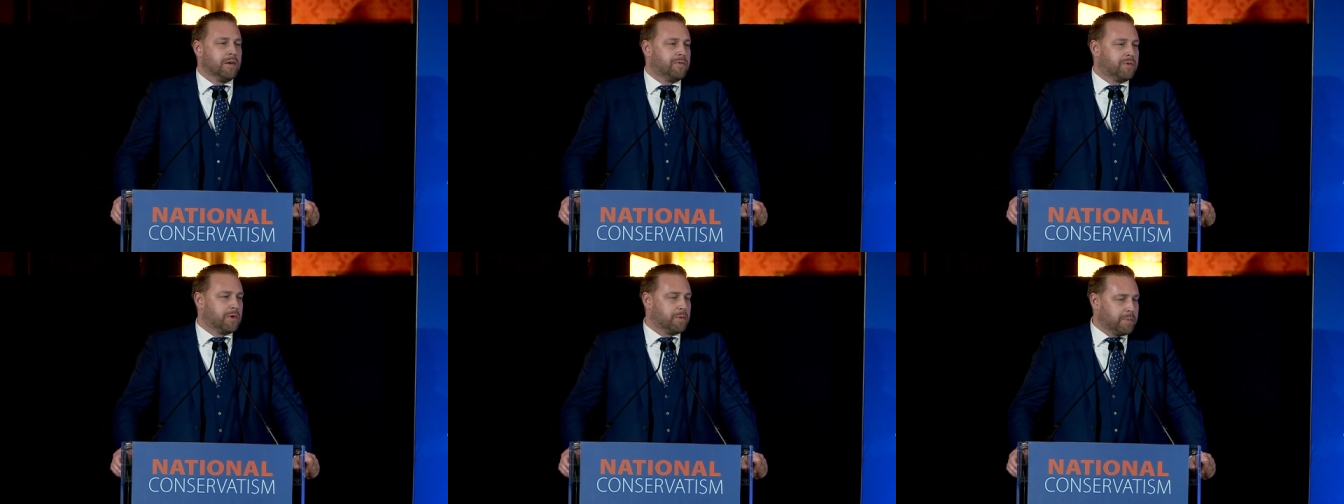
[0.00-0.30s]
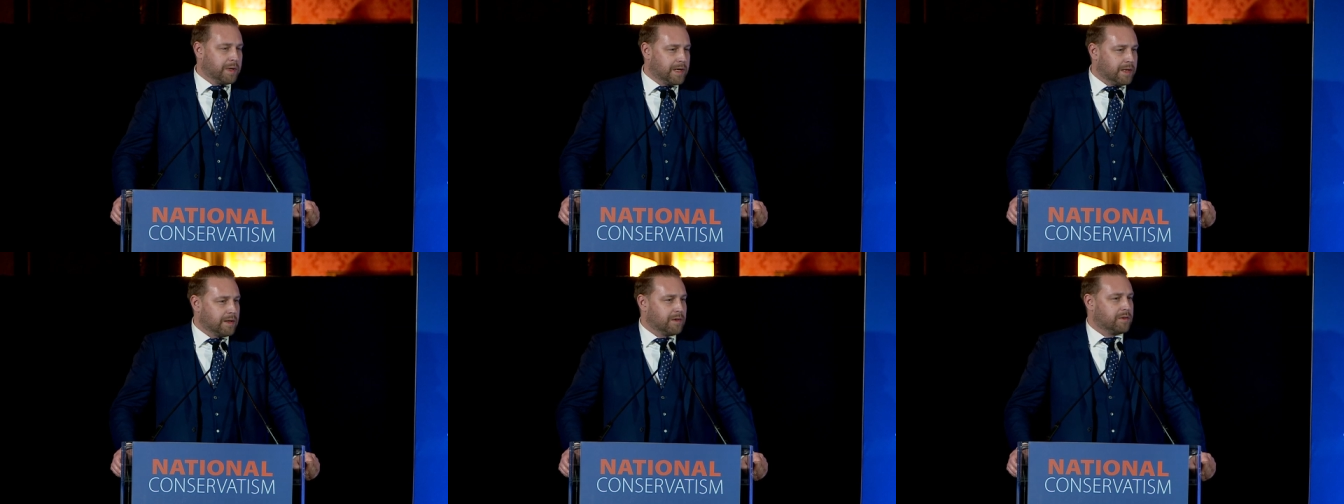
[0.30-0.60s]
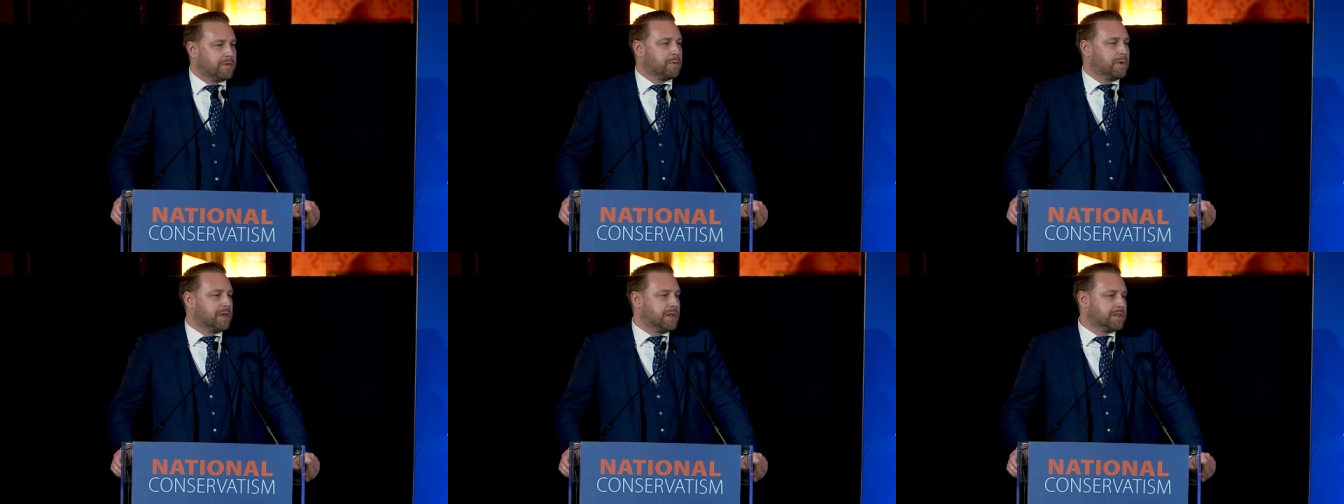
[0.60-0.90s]

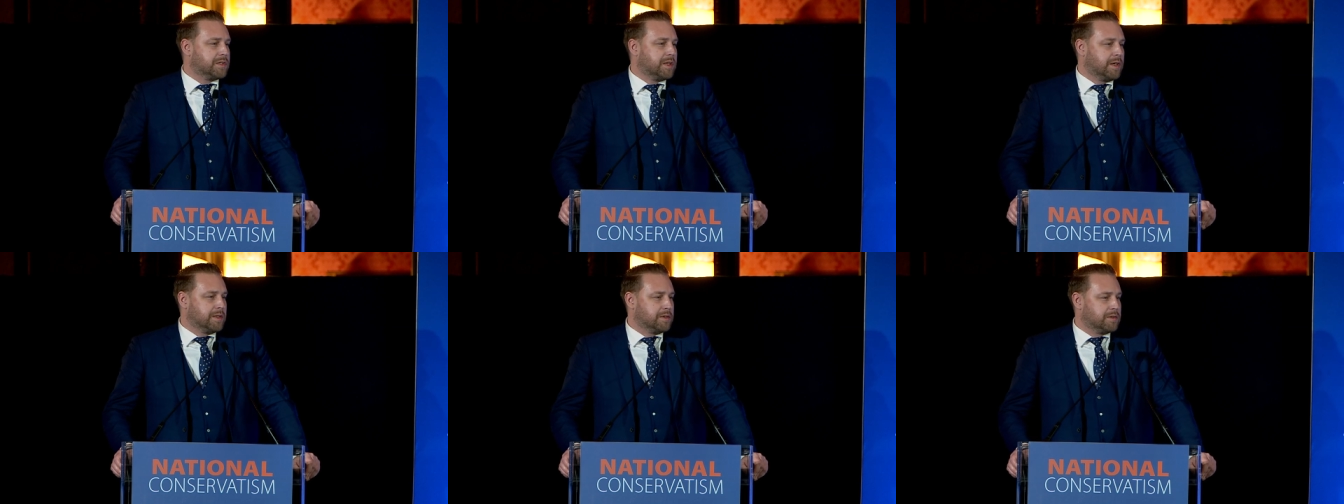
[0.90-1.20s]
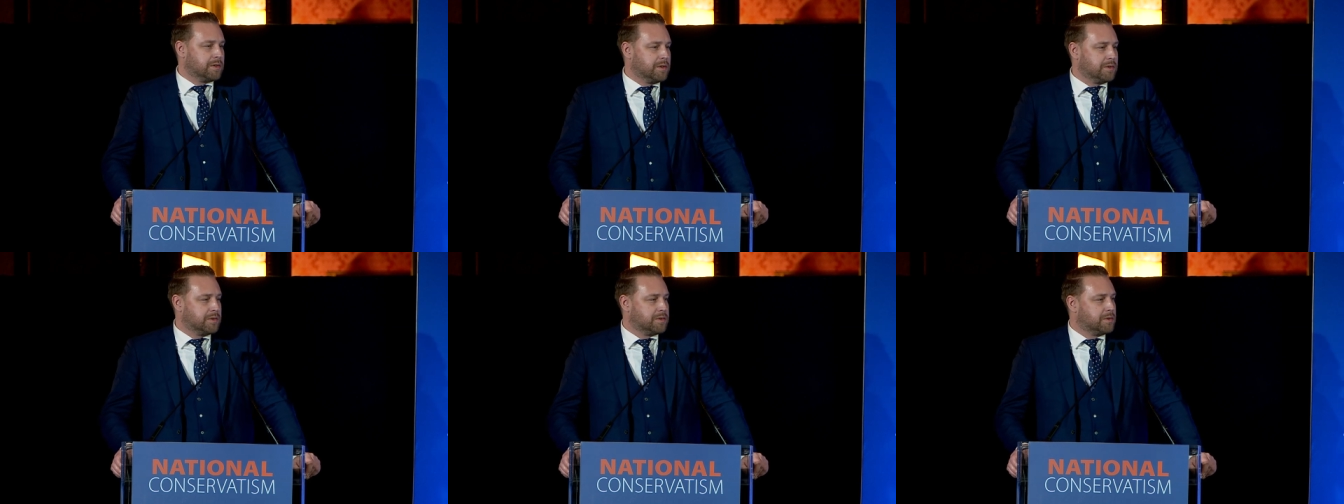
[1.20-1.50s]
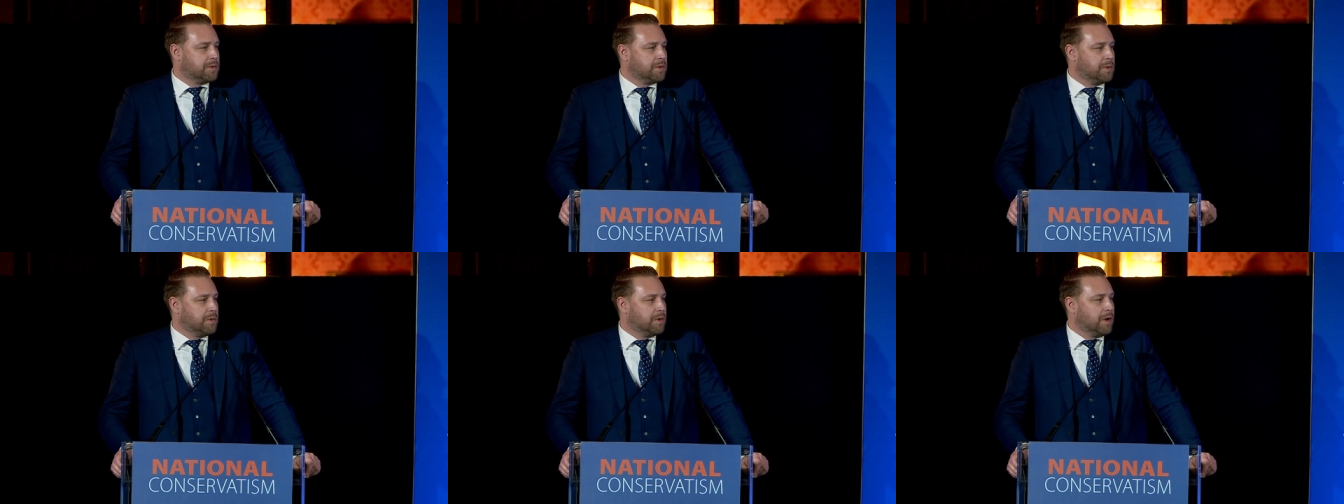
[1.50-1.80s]
forbidding Swedish hunters
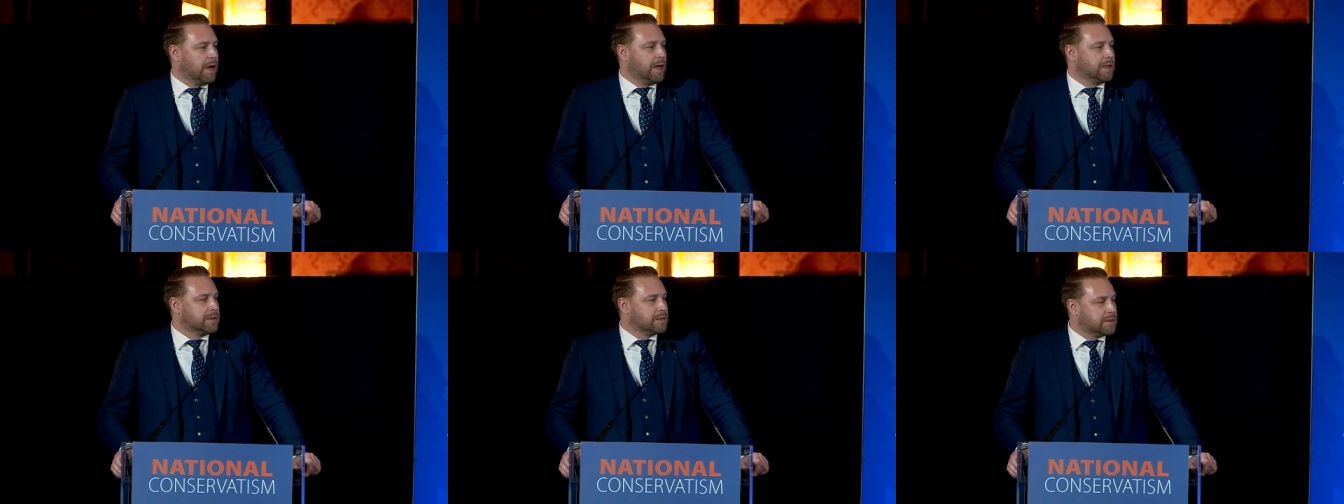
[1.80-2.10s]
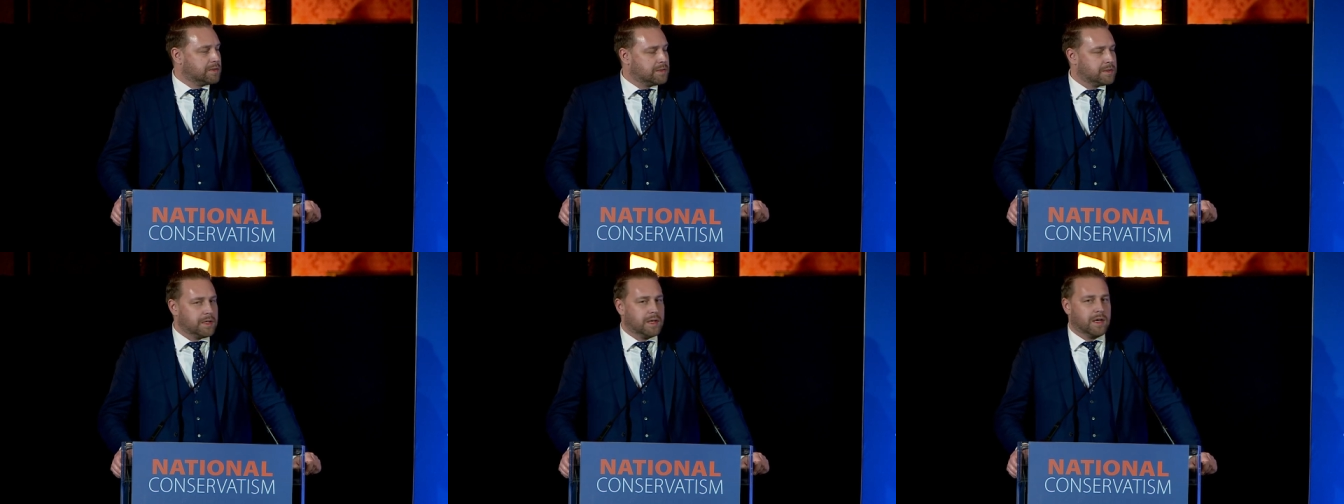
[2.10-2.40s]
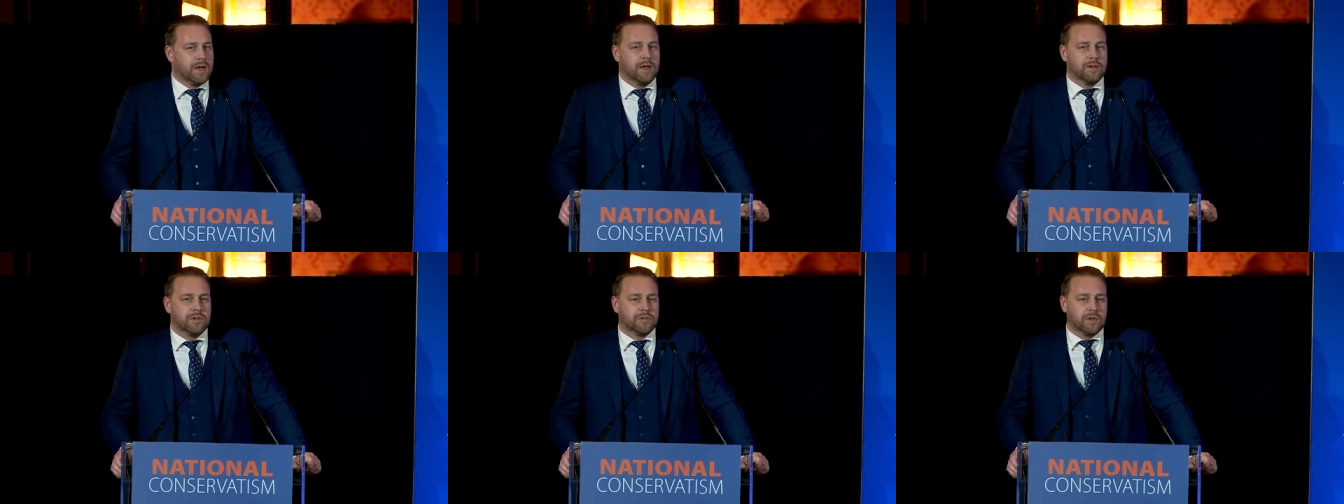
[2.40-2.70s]
to hunt
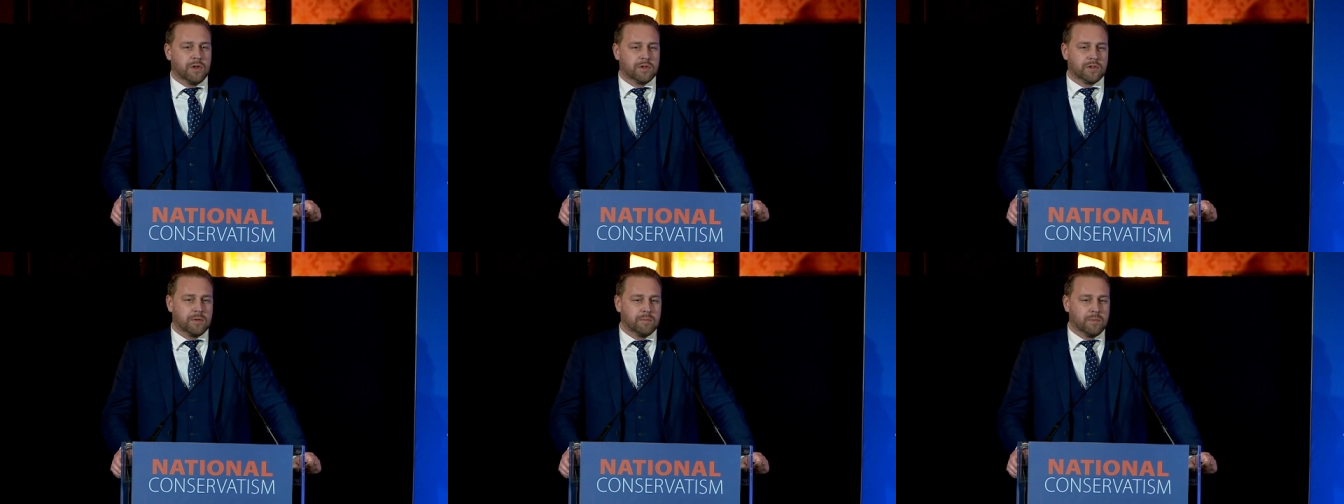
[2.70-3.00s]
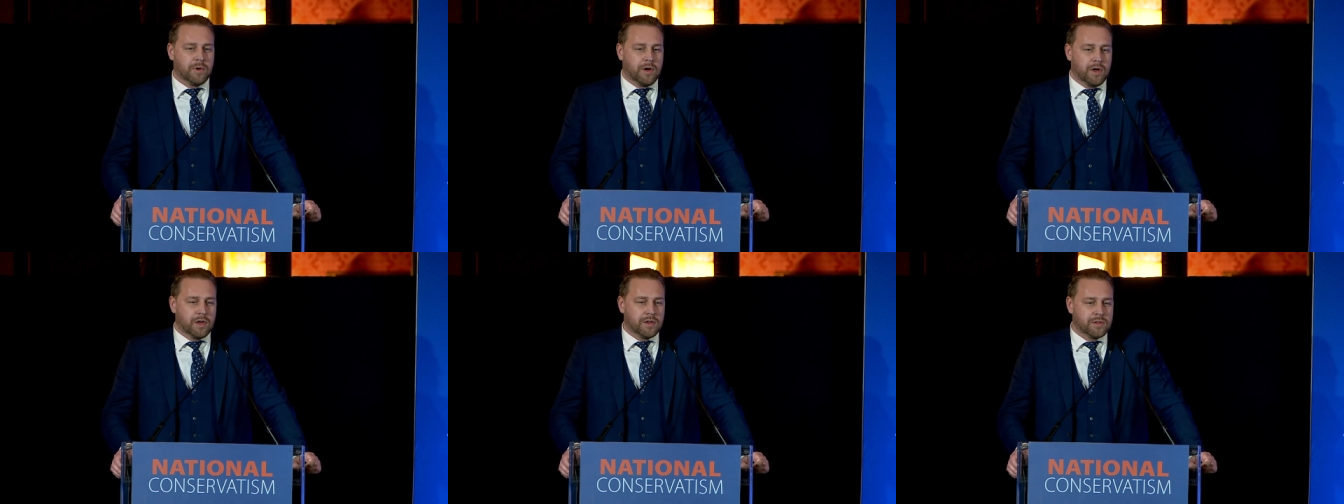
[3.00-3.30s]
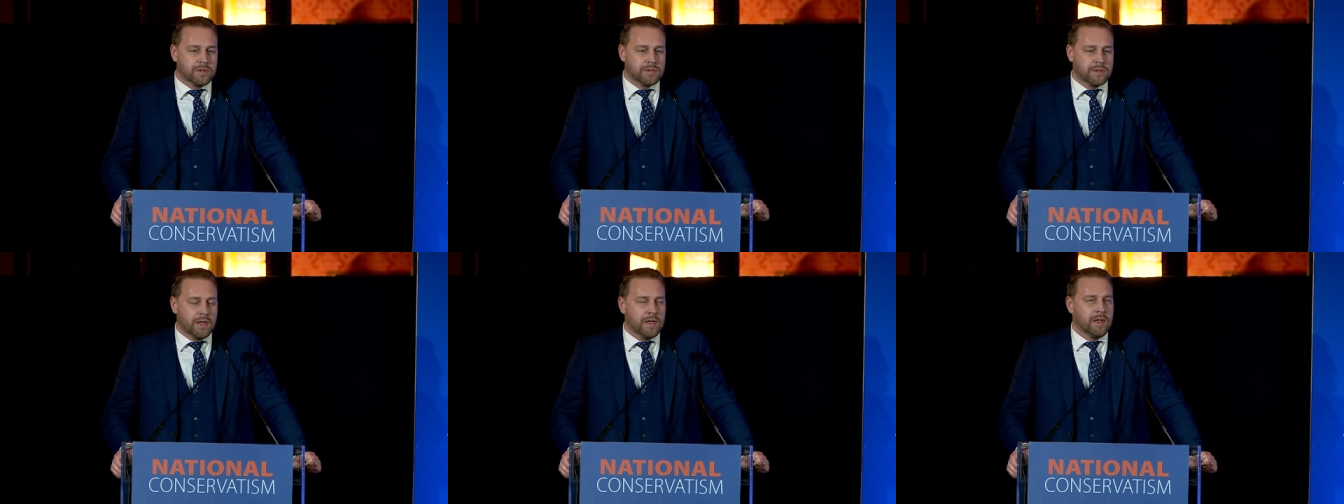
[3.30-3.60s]
uh, certain
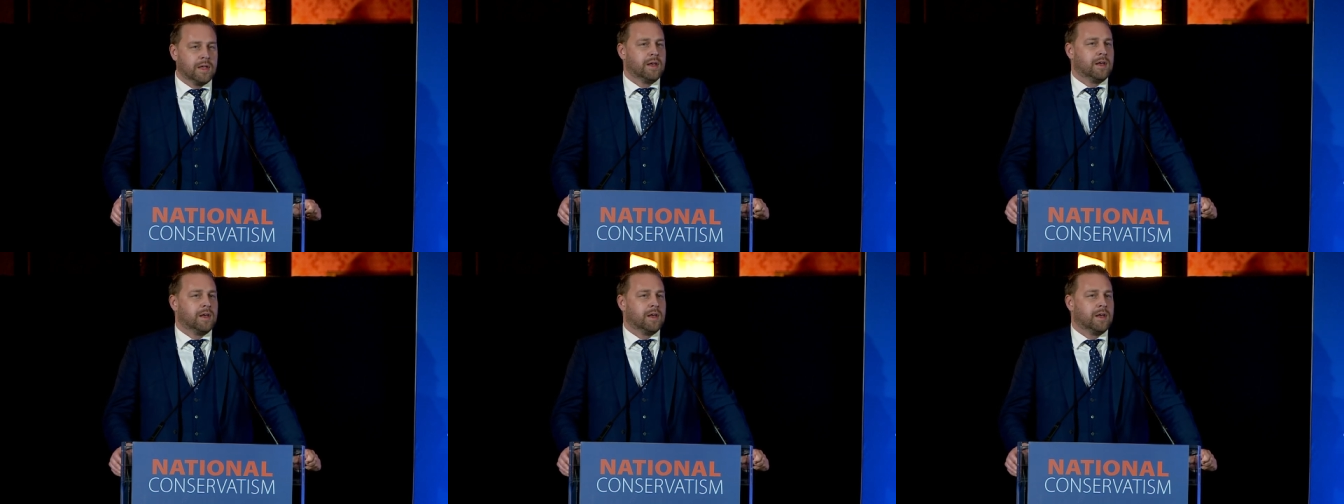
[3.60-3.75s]
birds